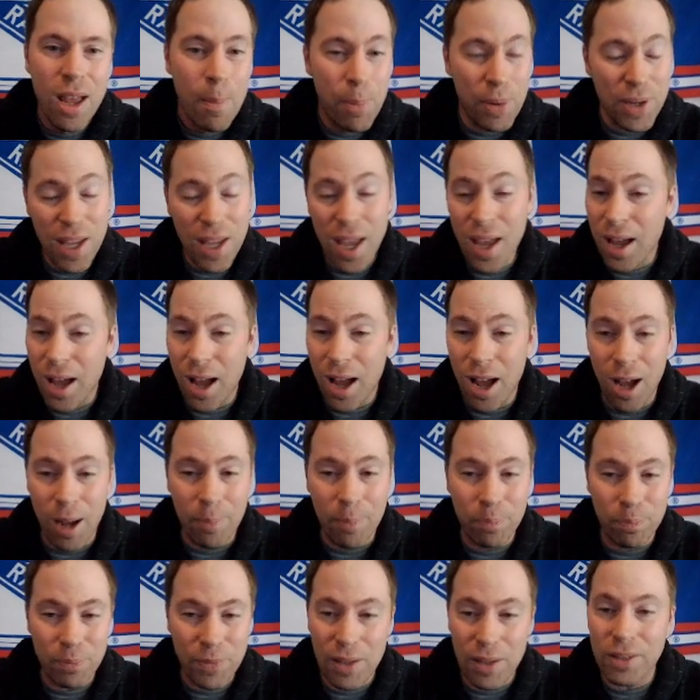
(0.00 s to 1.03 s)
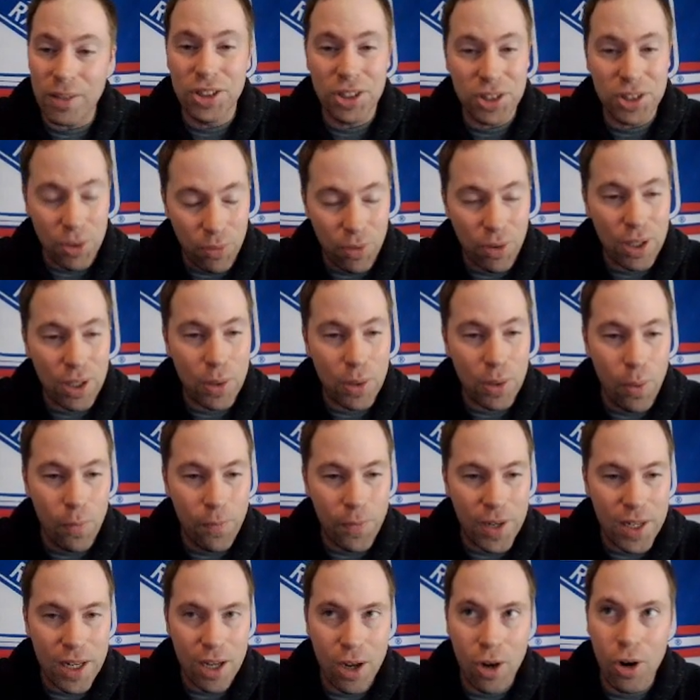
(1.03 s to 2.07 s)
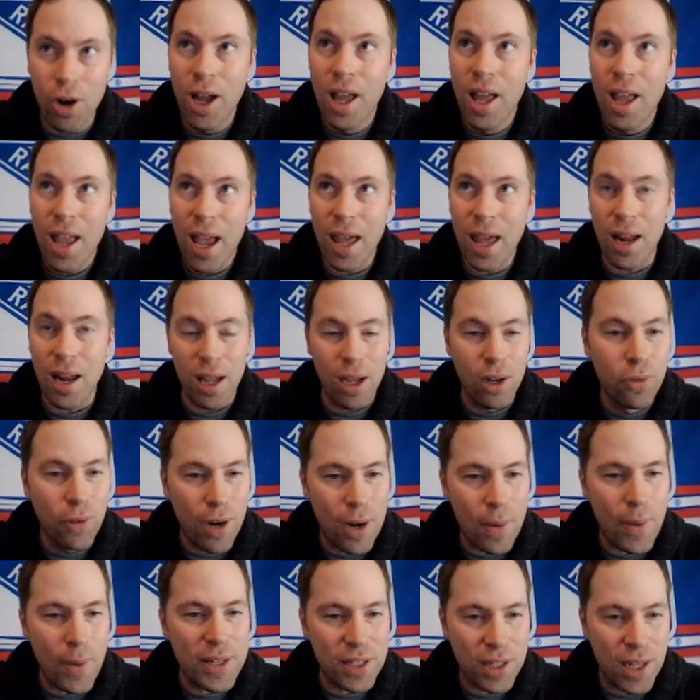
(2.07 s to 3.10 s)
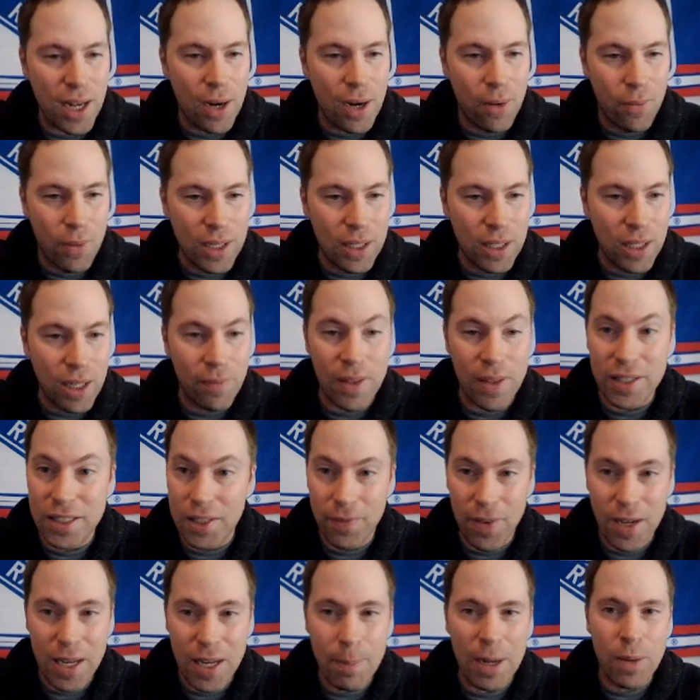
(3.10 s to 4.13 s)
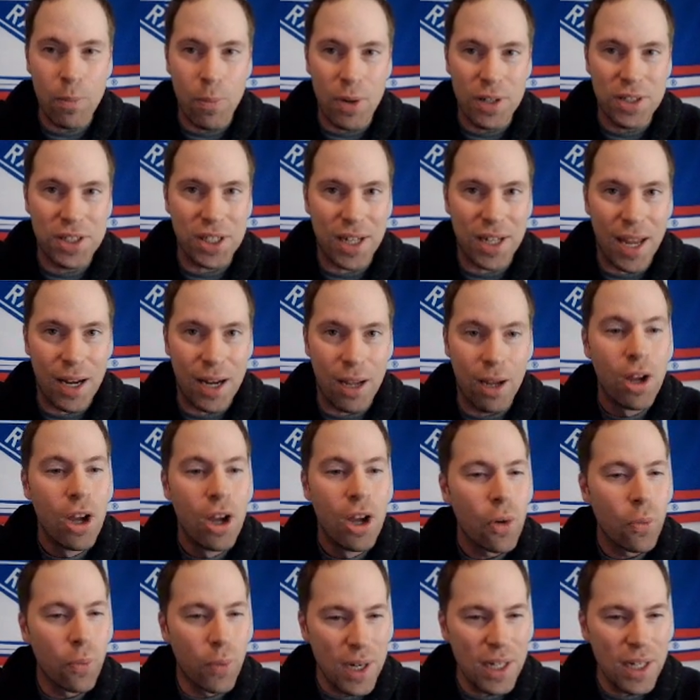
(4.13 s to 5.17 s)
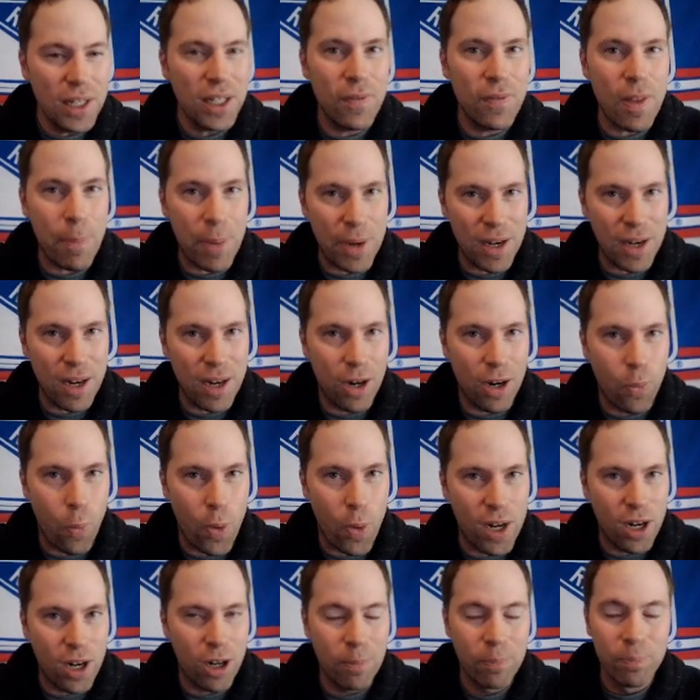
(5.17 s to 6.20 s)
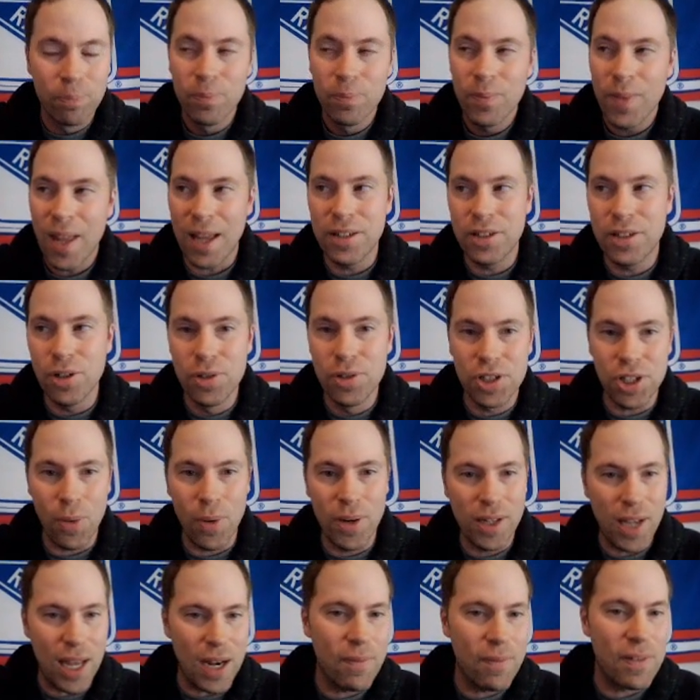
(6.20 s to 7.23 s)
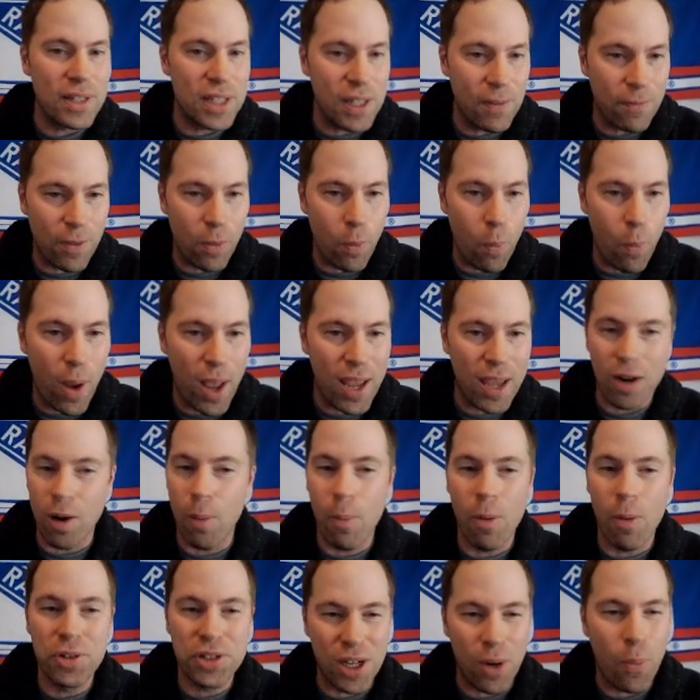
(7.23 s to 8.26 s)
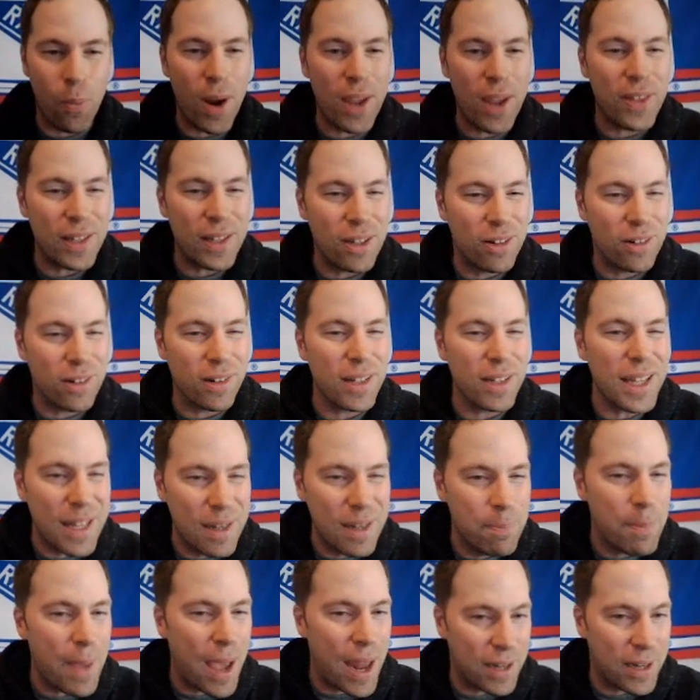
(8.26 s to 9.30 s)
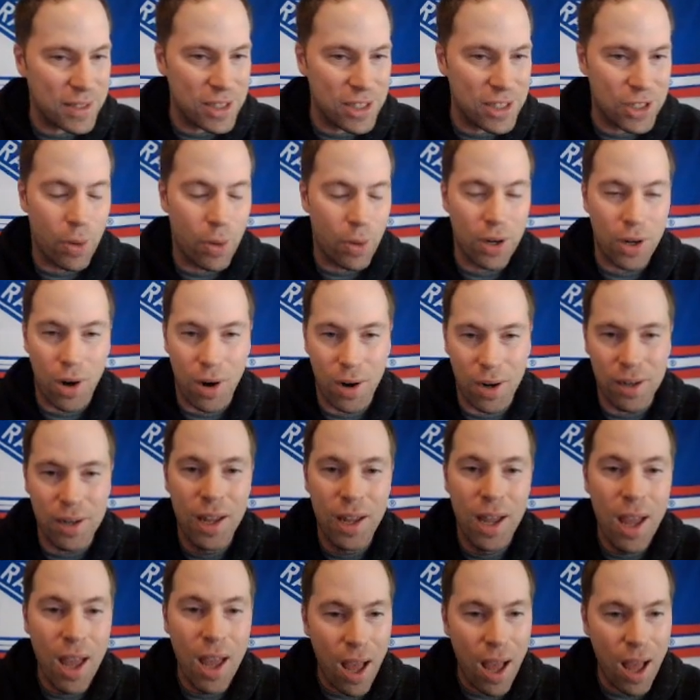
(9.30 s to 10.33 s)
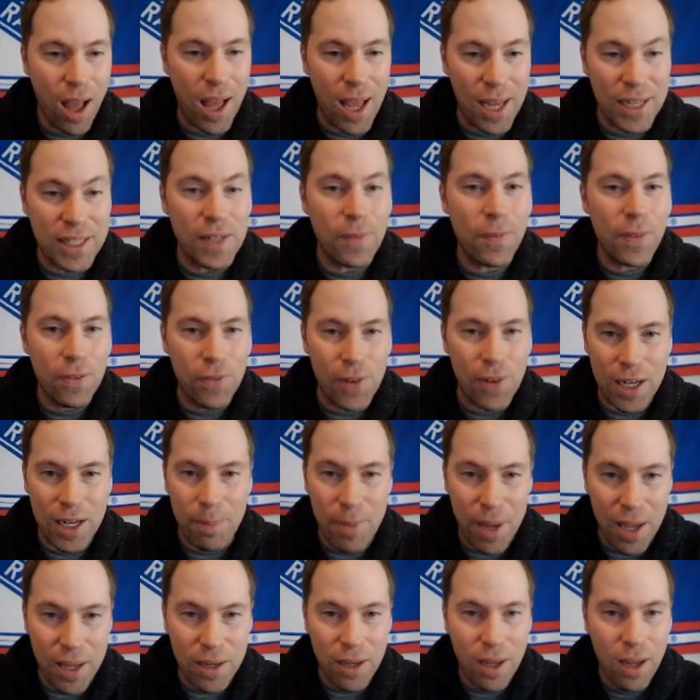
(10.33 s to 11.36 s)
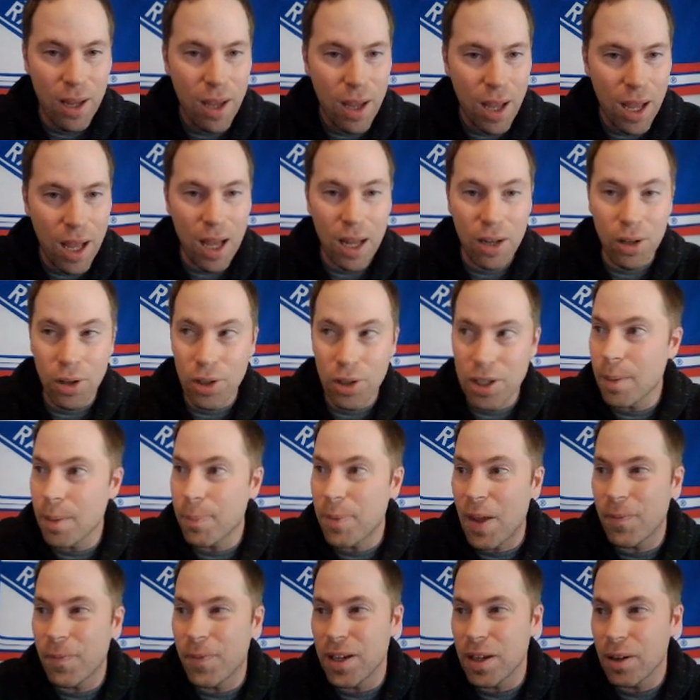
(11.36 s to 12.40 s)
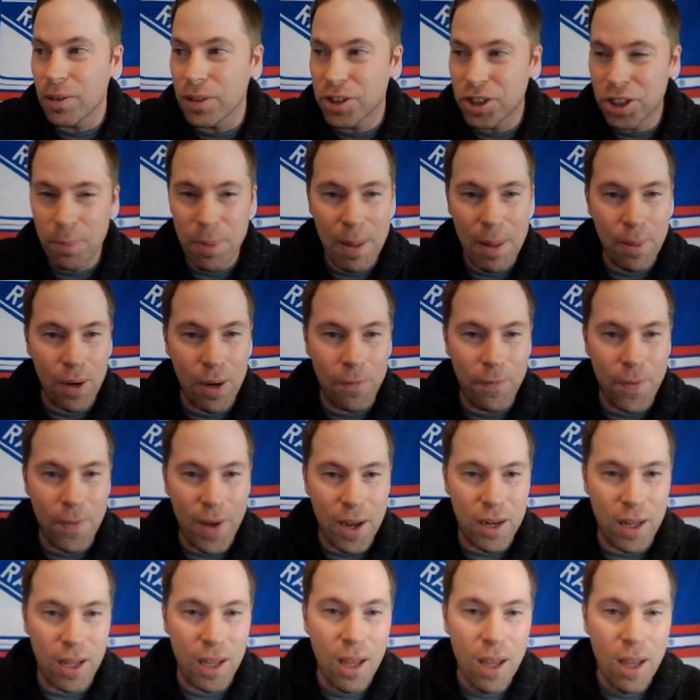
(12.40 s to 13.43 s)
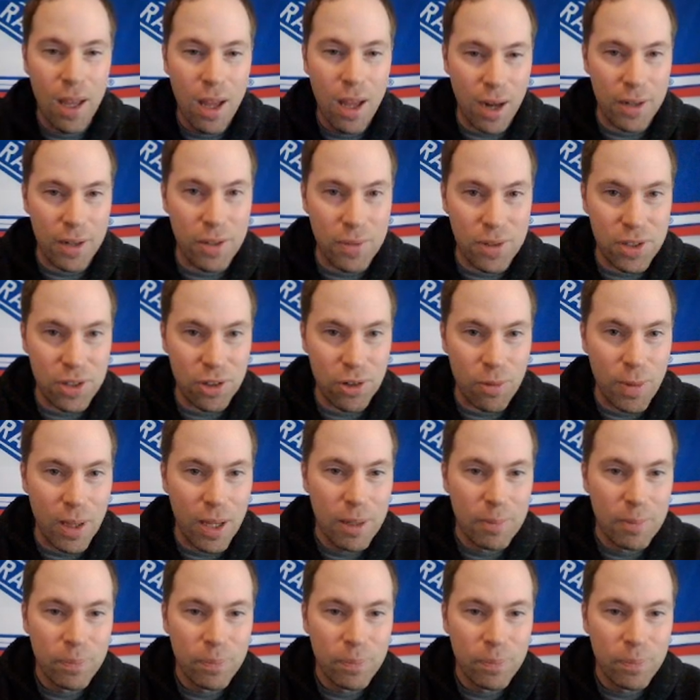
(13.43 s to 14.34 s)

But yeah, um, just a really cool video and a great way to kind of relive this. If anybody wants to kind of relive the Panarin winner and do so in kind of a different way and almost in a way that you're in Madison Square Garden, uh, I definitely recommend uh, looking up that video. You should be able to find it on YouTube.